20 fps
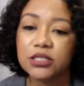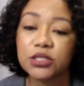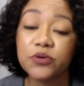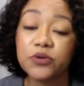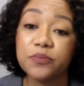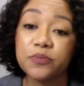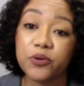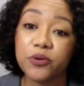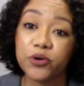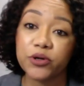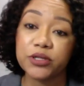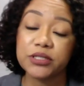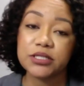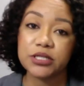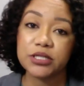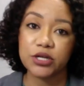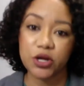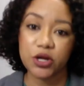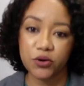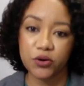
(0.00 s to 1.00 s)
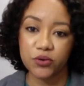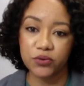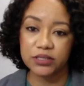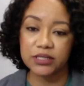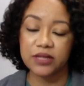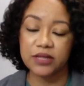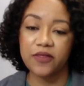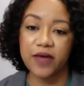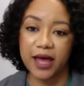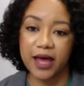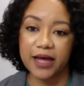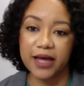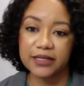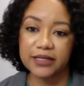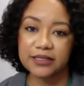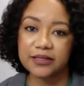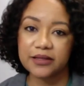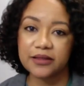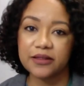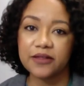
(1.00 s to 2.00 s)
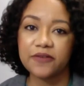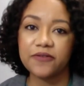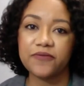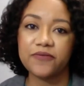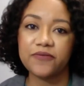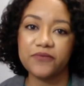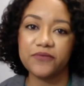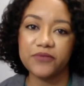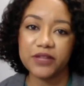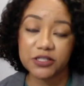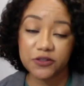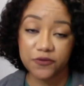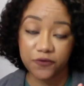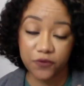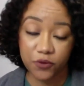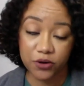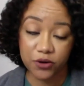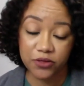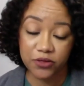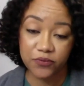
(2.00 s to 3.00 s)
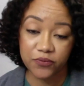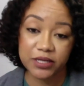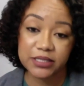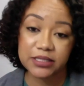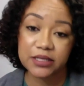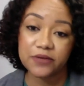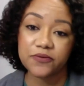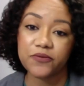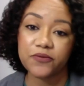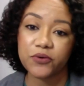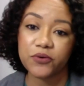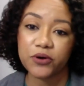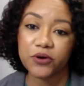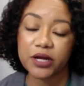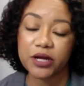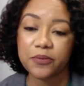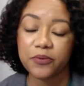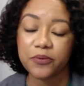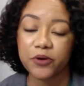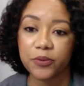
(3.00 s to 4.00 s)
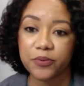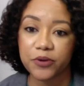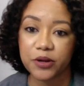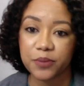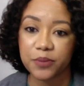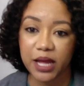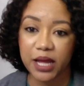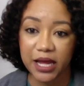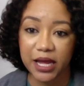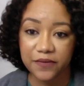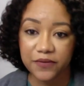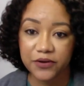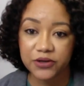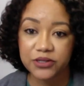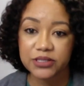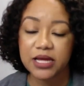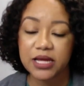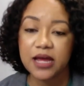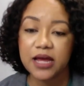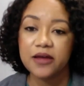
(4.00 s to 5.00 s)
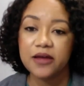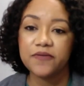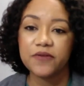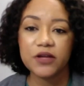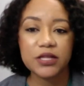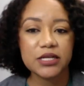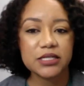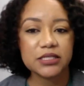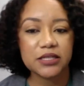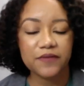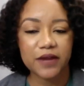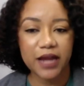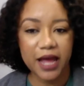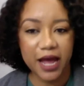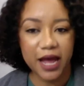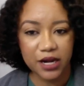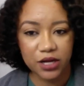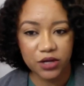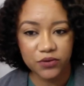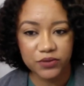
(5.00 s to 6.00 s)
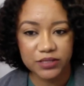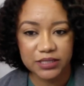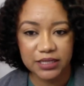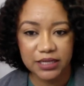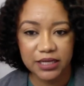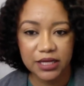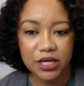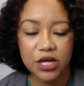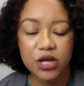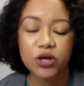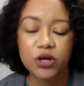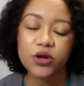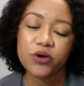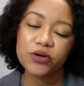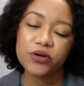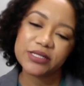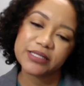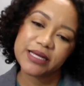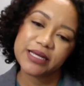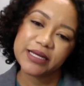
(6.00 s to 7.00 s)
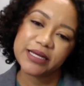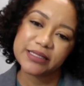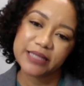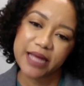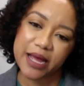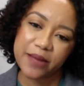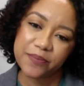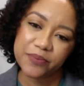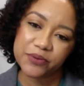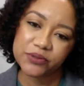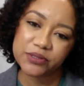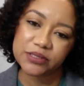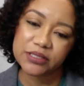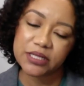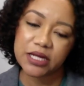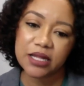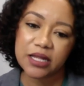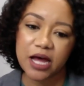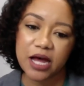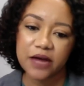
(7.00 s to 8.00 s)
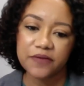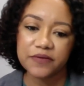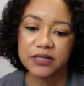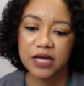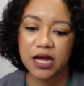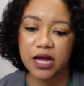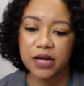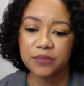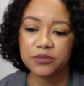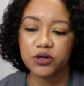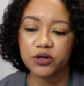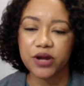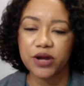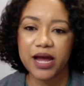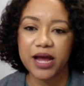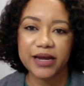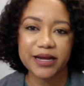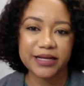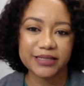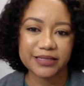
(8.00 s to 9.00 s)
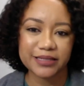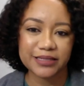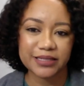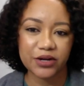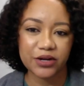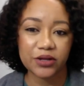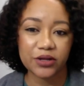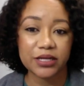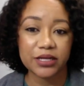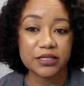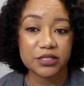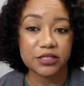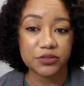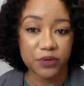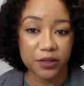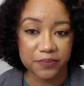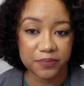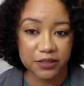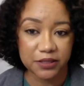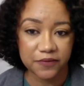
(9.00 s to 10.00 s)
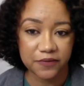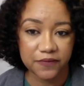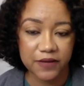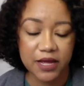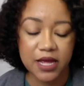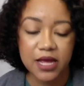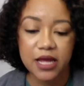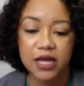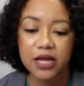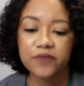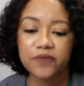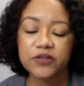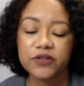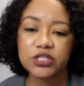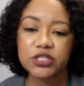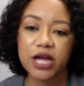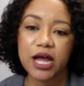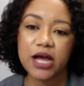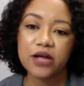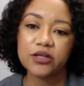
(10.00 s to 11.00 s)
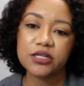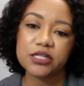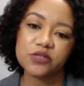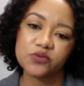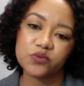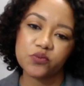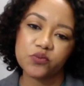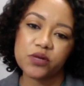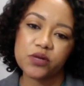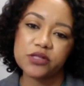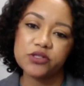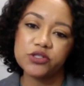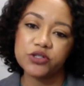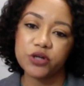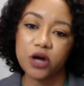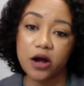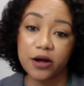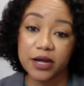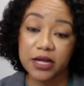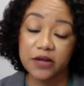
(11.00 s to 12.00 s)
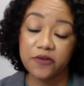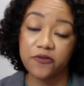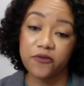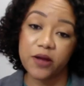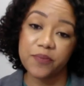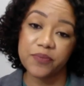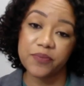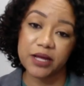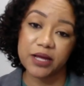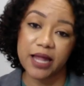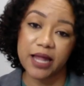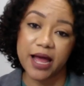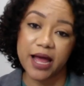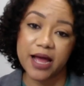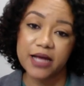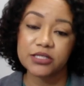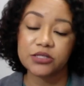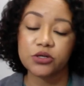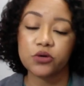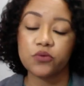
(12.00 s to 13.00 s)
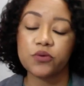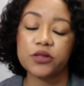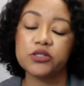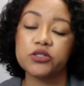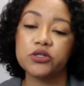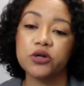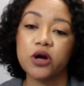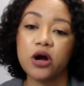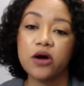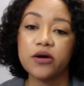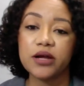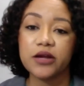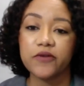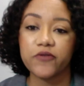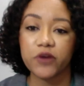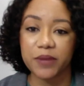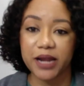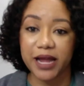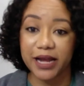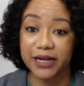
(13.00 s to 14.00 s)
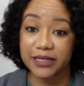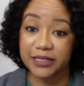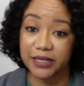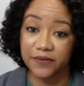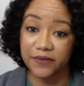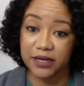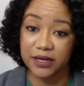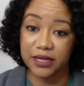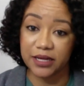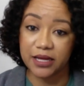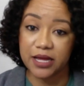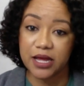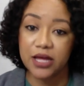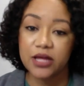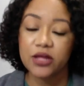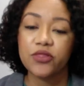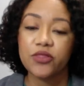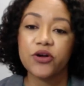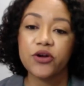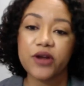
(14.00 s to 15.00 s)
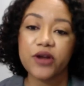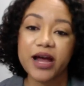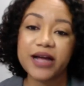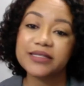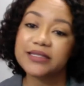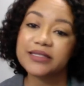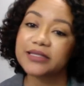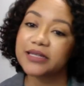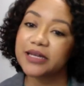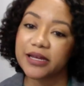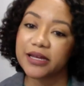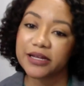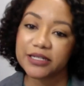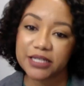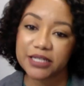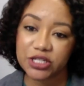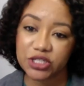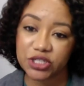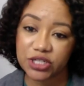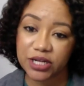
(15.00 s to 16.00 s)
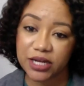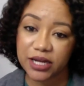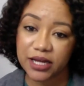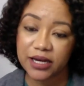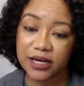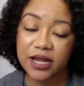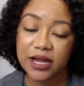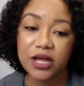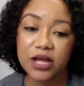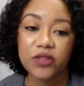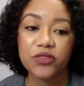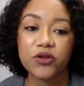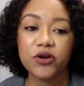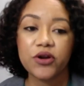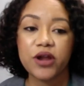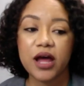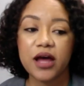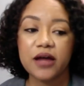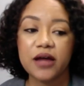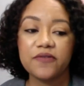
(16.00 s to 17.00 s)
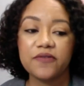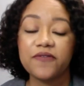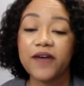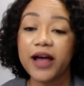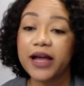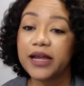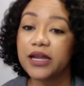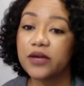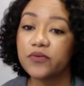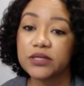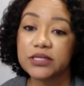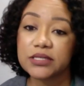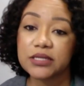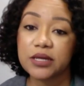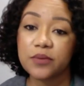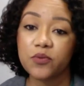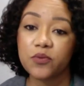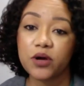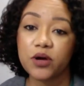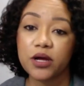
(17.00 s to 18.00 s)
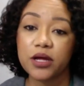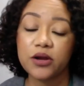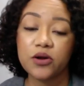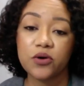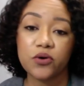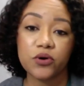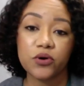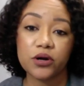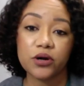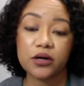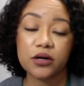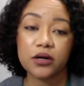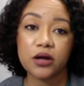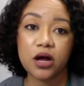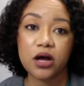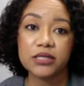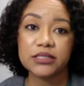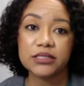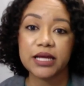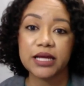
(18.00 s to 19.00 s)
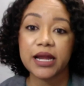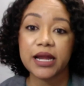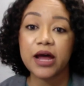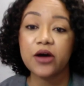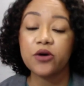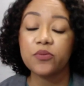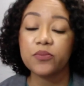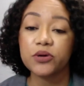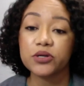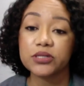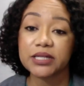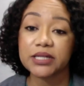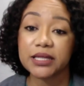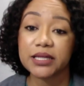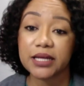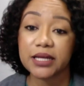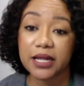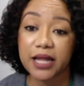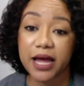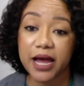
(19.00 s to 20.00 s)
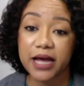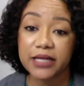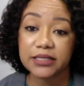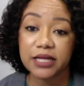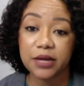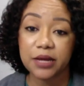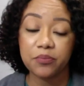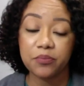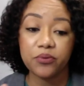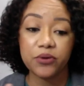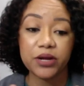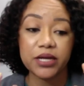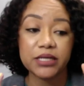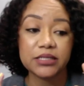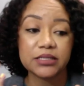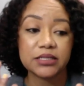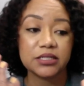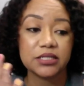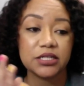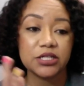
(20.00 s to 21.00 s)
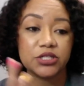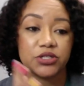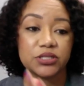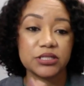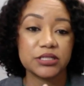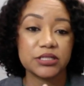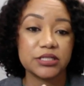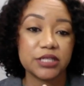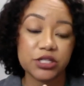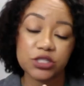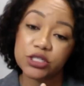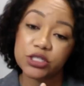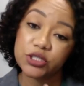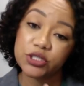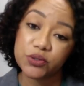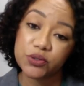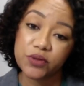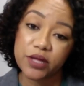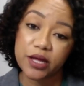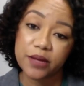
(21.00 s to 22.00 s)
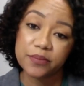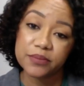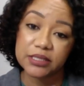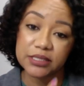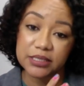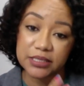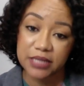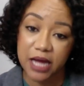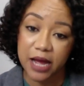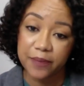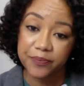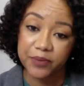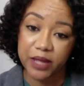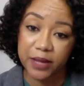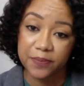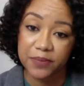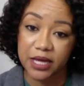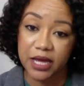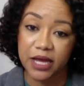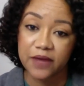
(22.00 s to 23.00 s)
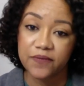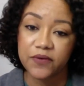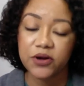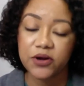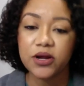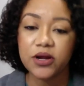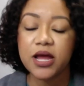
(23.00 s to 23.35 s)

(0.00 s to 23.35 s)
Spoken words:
important to note that this fourth reason for inappropriate behaviors, feelings of inadequacy, notice the examples a lot of times are not necessarily disruptive. If a child is withdrawing from the class or withdrawing from an activity, they're not seeking attention, they're not fighting with someone or causing an outburst in the class that brings the teacher's attention to them to stop that behavior.